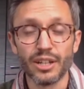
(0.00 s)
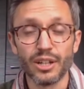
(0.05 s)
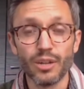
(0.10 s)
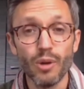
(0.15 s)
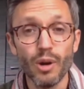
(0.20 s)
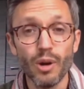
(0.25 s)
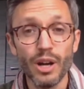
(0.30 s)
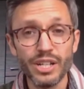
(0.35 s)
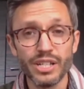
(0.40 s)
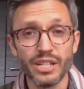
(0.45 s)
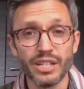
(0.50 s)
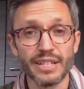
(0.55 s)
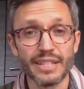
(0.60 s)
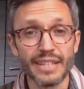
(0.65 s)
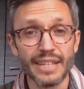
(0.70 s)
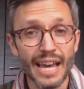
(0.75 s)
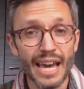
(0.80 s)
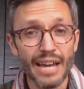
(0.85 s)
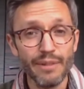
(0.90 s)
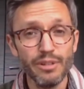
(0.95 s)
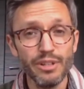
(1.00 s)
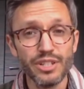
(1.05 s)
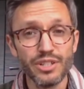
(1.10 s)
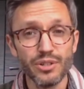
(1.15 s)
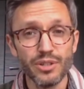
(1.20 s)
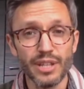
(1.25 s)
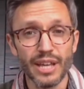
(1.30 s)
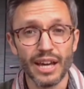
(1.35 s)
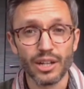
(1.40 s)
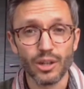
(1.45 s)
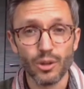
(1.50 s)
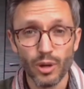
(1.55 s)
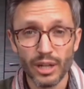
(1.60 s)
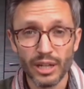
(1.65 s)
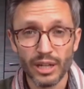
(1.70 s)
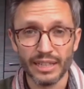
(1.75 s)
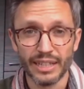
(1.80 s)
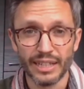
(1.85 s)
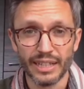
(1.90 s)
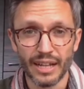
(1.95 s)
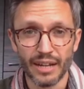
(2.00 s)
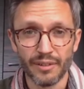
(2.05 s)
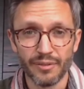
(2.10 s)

The question is, can we do that quickly